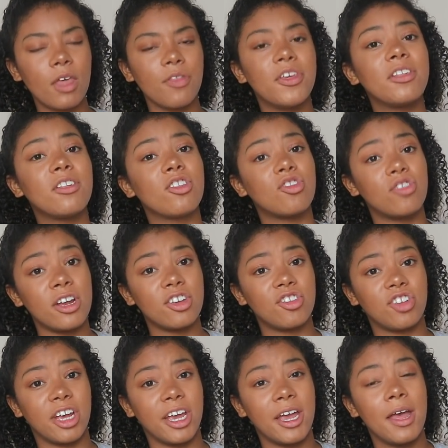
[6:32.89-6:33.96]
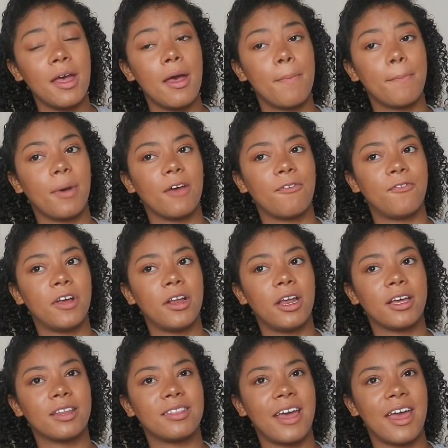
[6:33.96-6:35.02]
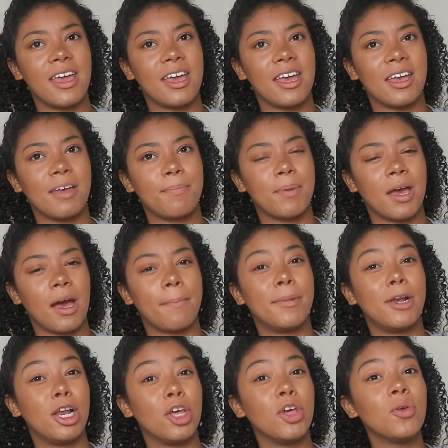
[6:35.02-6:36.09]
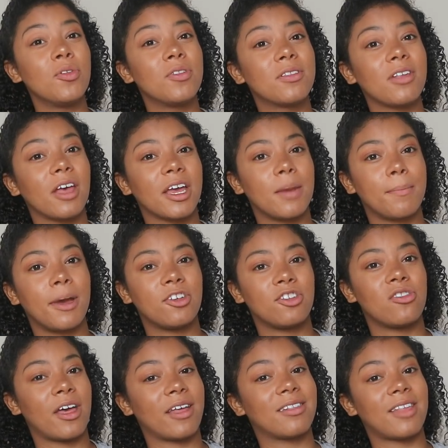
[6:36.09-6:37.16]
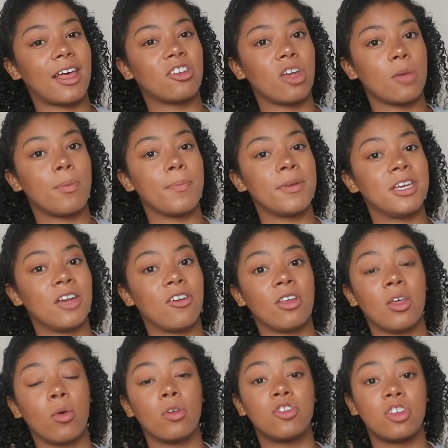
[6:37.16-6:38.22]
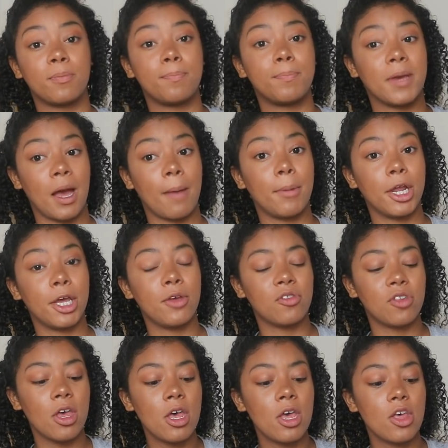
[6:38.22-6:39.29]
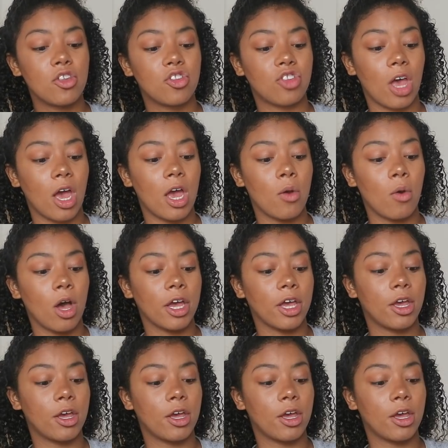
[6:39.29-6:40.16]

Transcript: these are stretchy, but I feel like they can become loose. I can imagine that's that type of material that will just become loose. So